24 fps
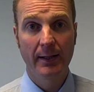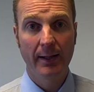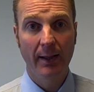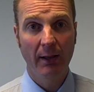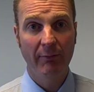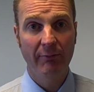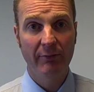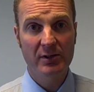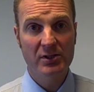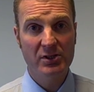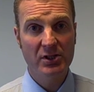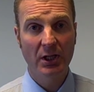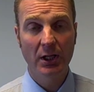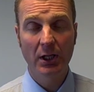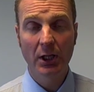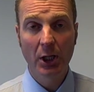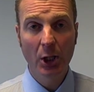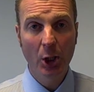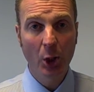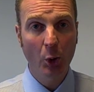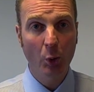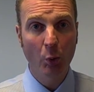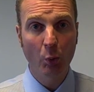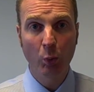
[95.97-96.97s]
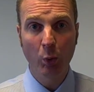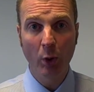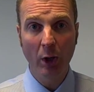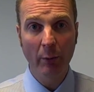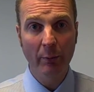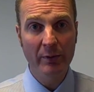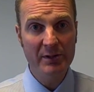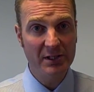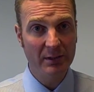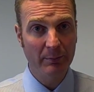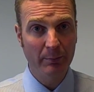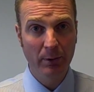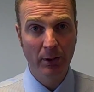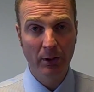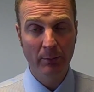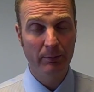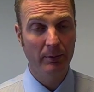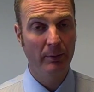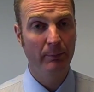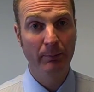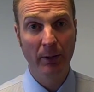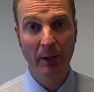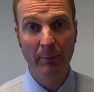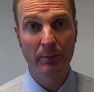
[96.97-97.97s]
If it's a why was it
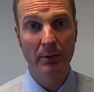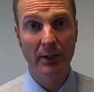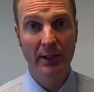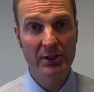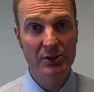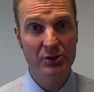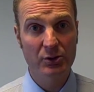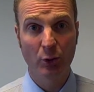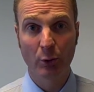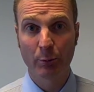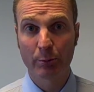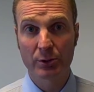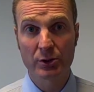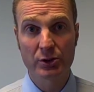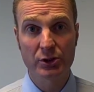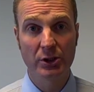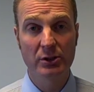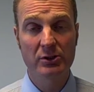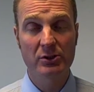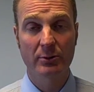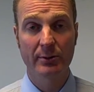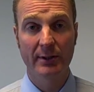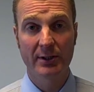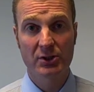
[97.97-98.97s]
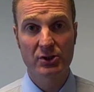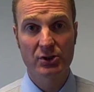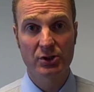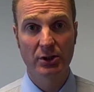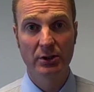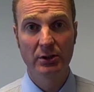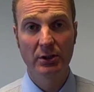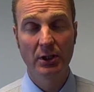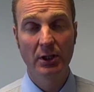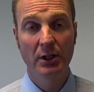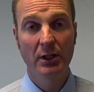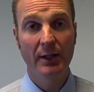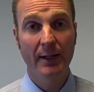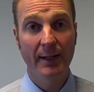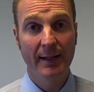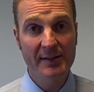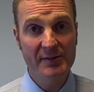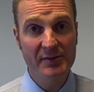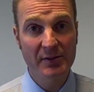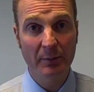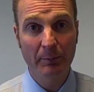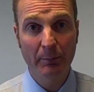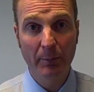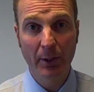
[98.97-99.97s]
published or produced question, it's
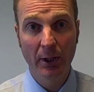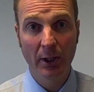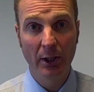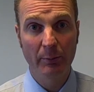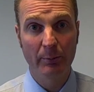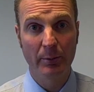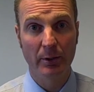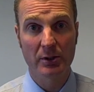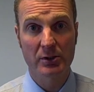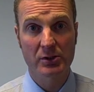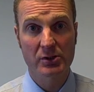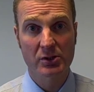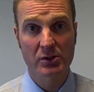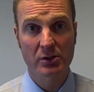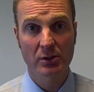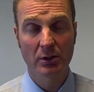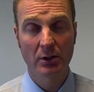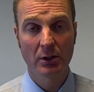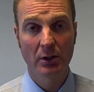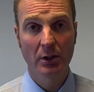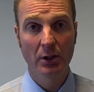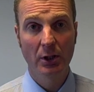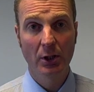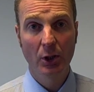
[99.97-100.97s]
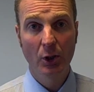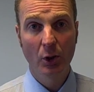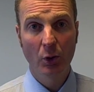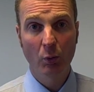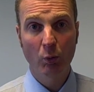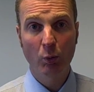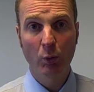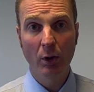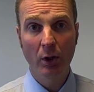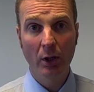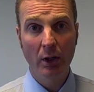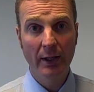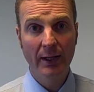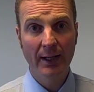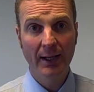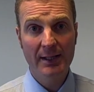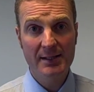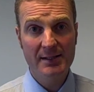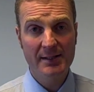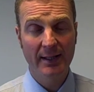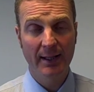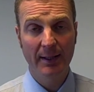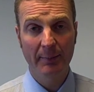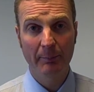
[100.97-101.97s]
the purpose. Why
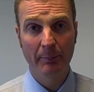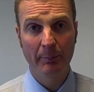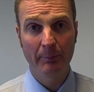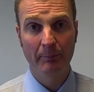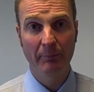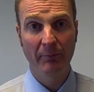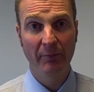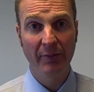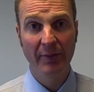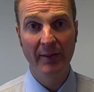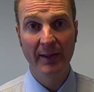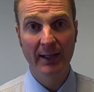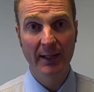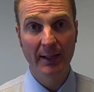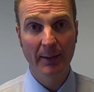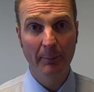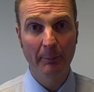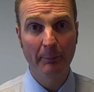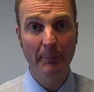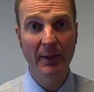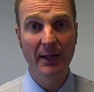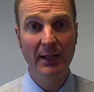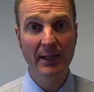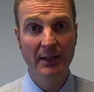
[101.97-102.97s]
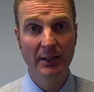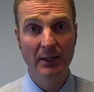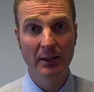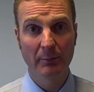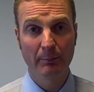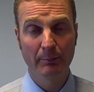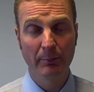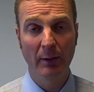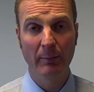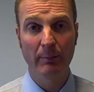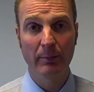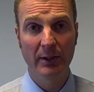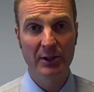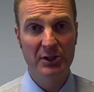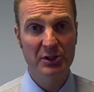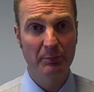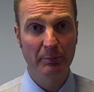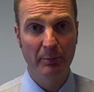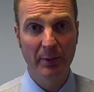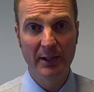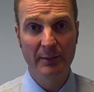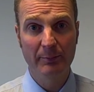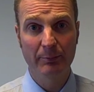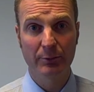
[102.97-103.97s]
has that thing been published,
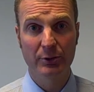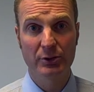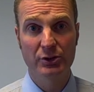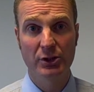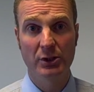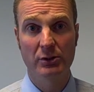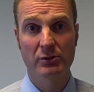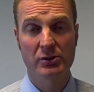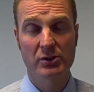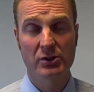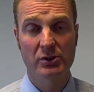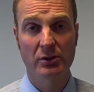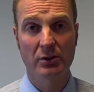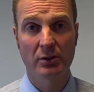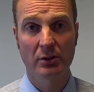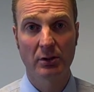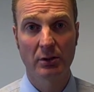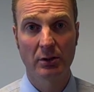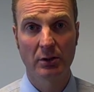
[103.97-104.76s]
been produced?